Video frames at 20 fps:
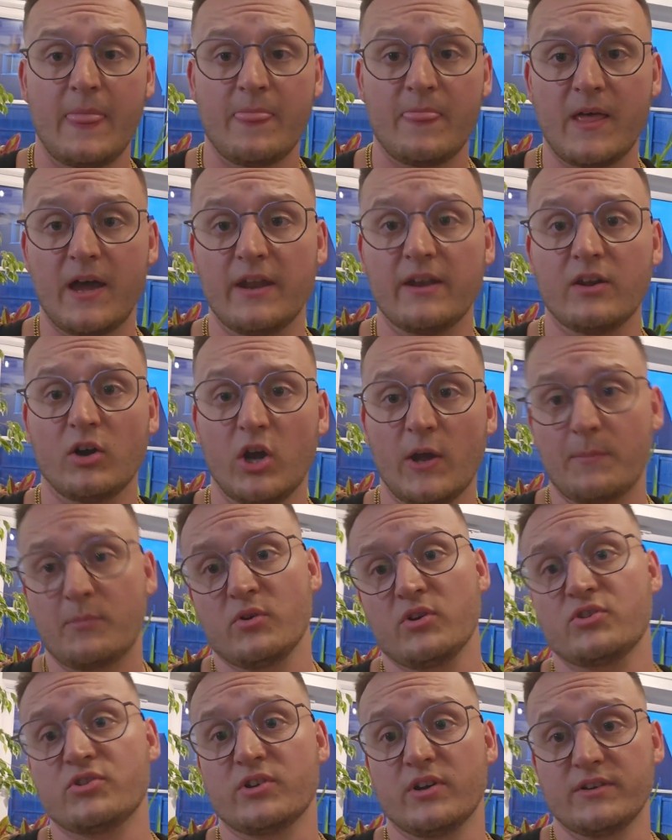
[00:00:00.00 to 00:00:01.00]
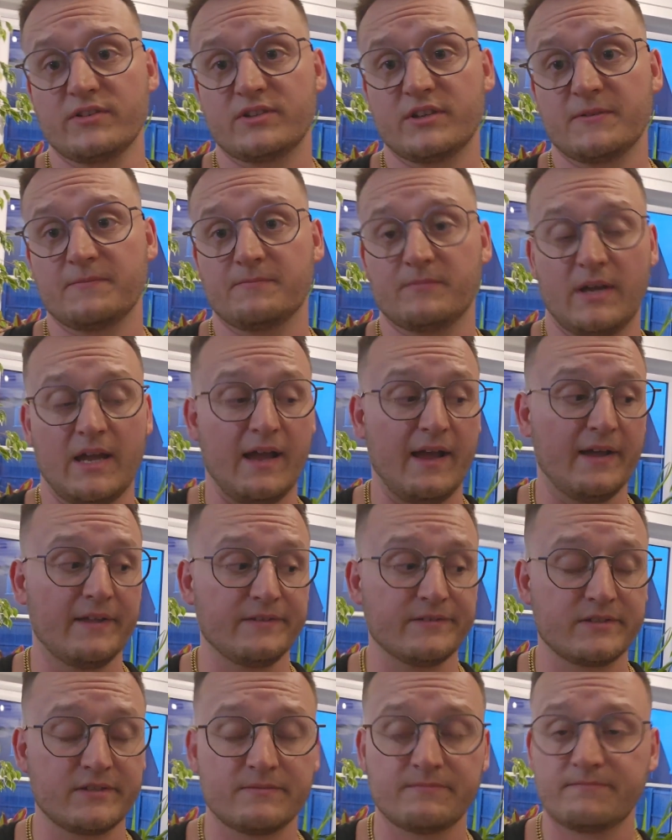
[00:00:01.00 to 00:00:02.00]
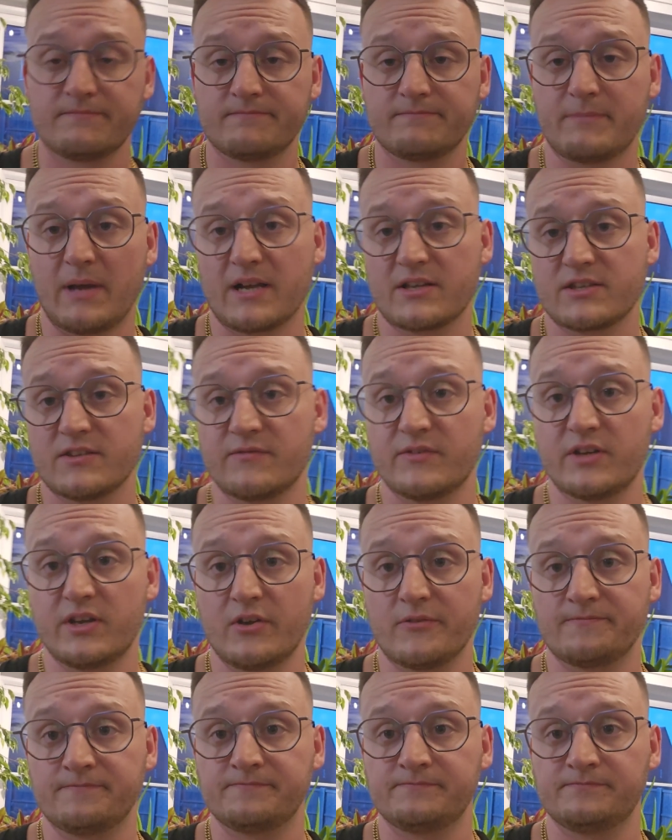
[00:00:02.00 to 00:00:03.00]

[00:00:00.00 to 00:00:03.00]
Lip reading: then I appreciate it. And back to the video.